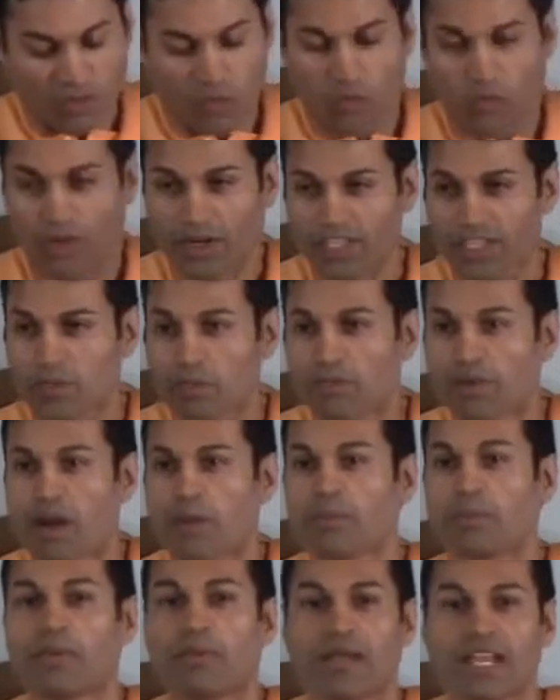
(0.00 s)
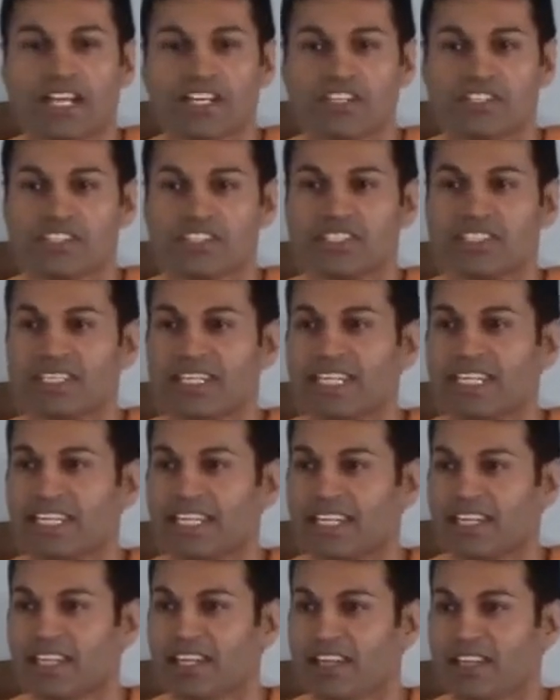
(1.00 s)
what are the preparations
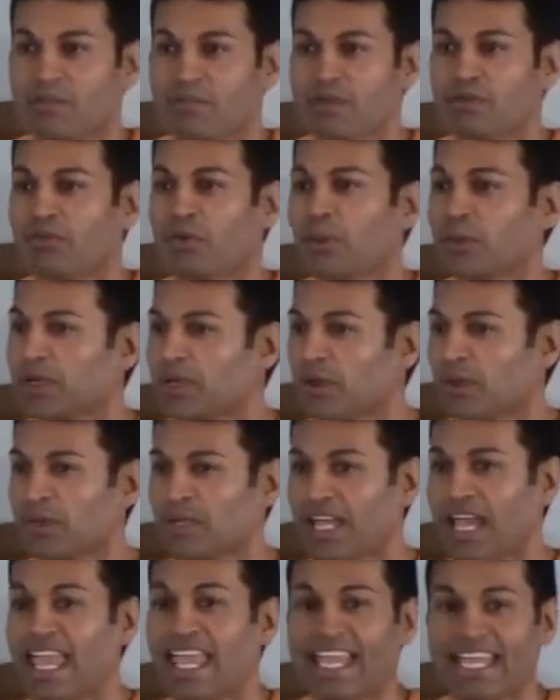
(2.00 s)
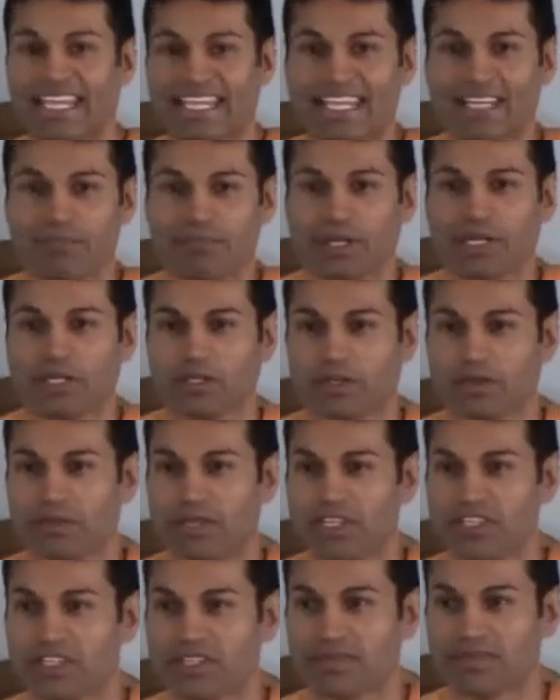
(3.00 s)
needed before we go on any
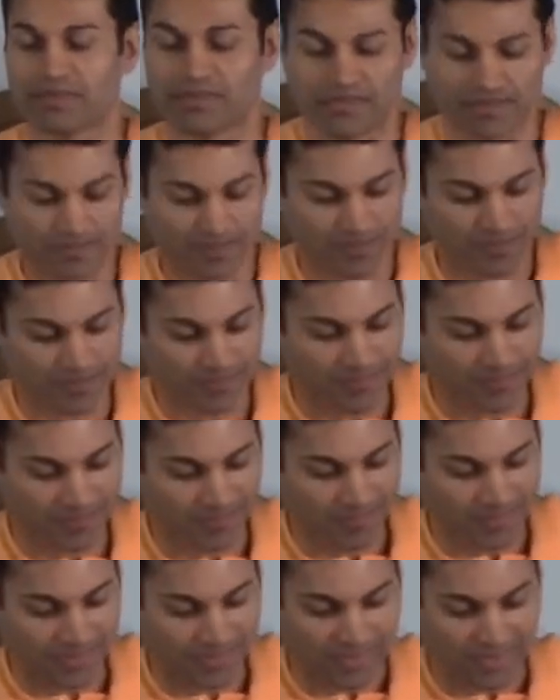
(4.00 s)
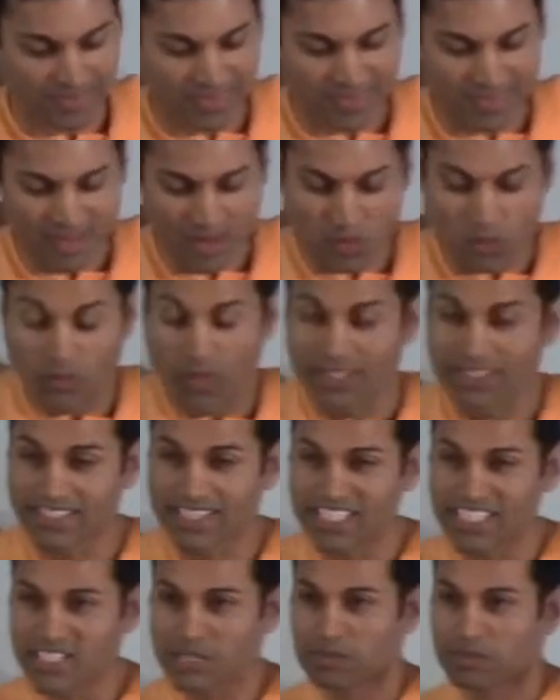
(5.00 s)
pilgrimage? What
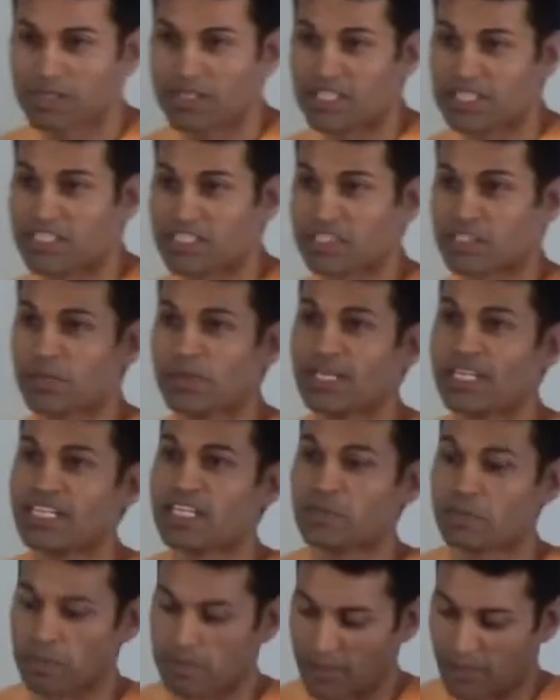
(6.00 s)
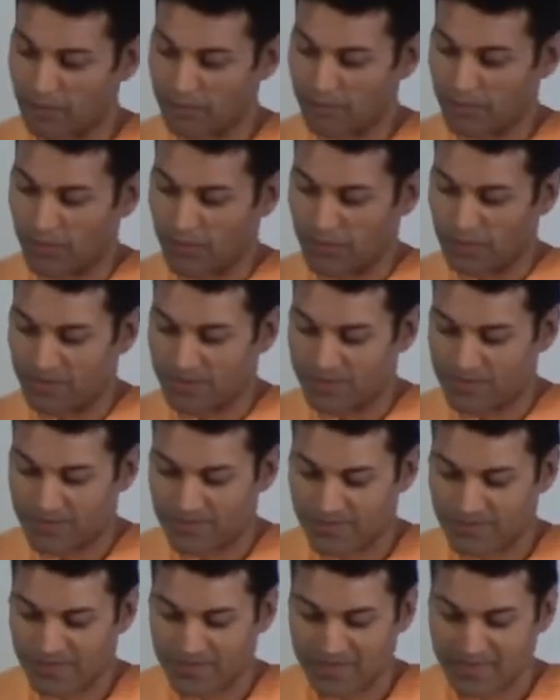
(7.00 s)
disciplines do we need to prepare for?
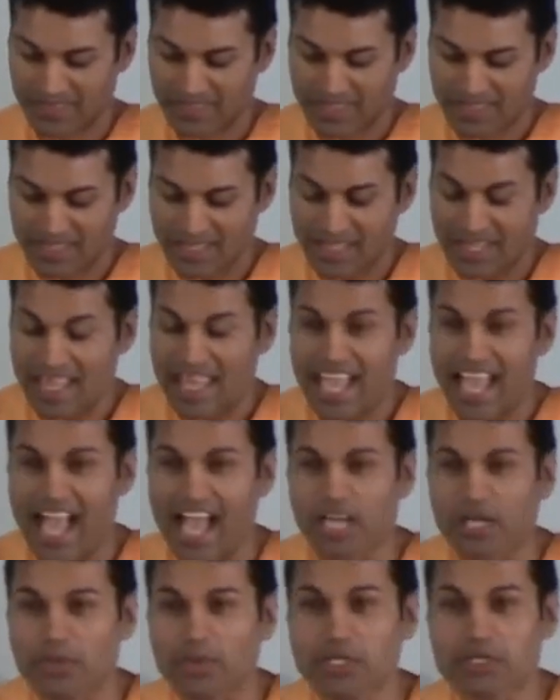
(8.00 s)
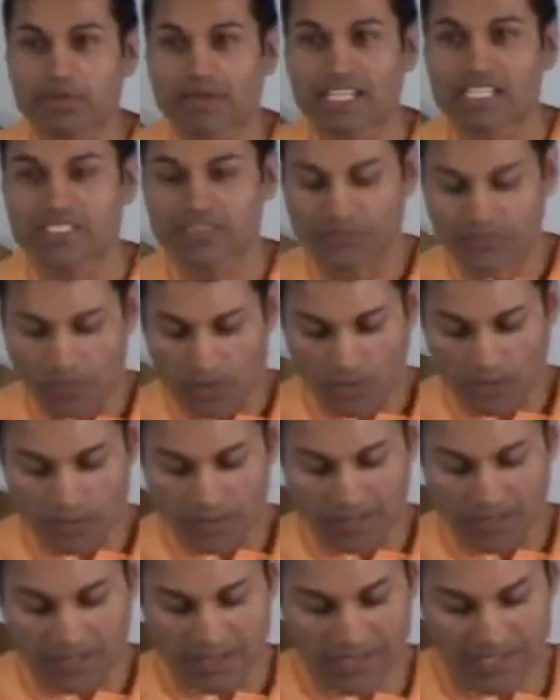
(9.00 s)
How do we
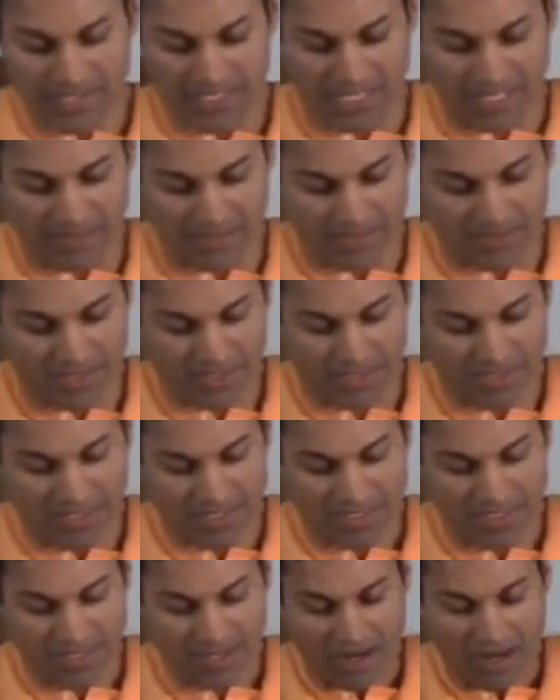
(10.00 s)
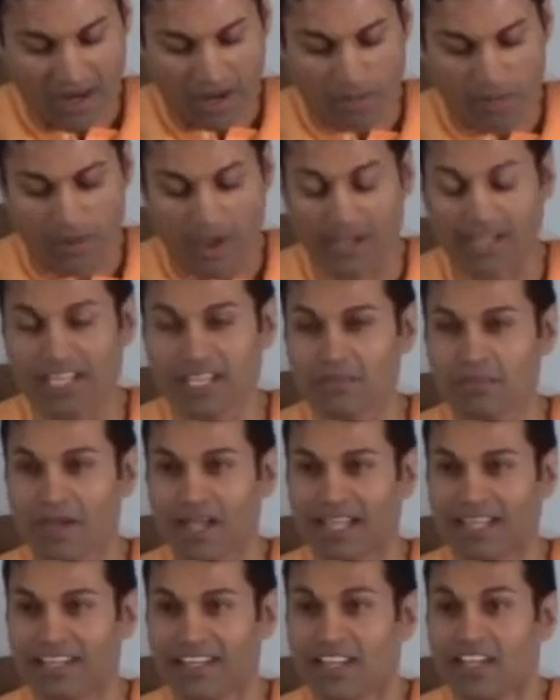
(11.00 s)
transform ourselves, our body and
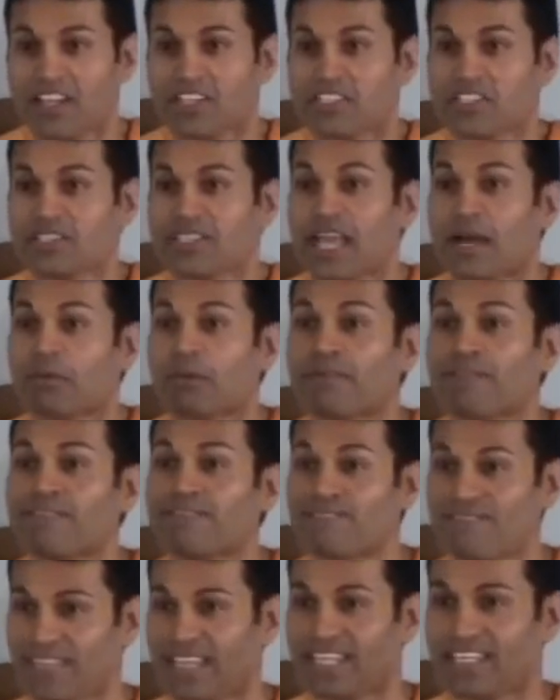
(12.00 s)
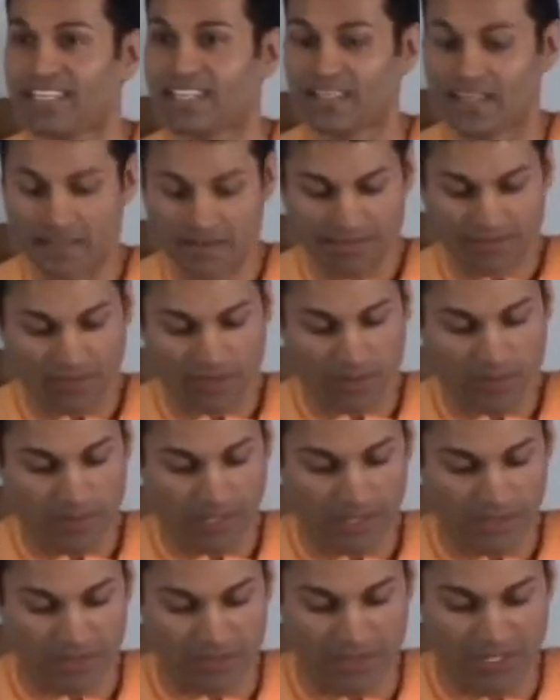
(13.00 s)
mind, so that we're fit for a
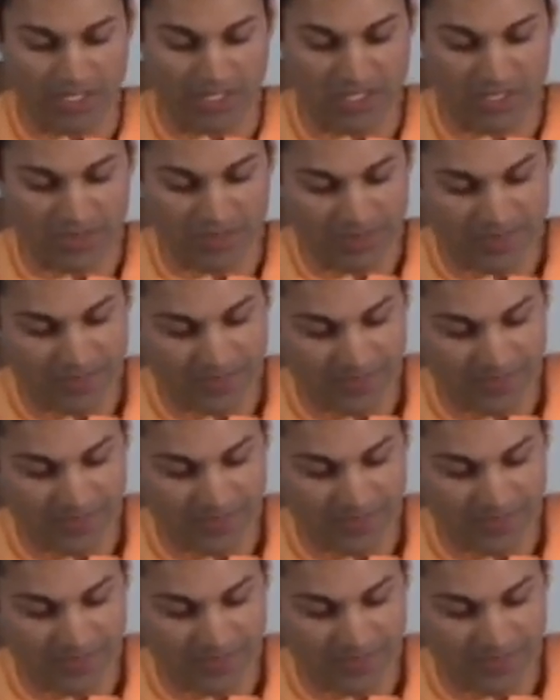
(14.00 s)
pilgrimage?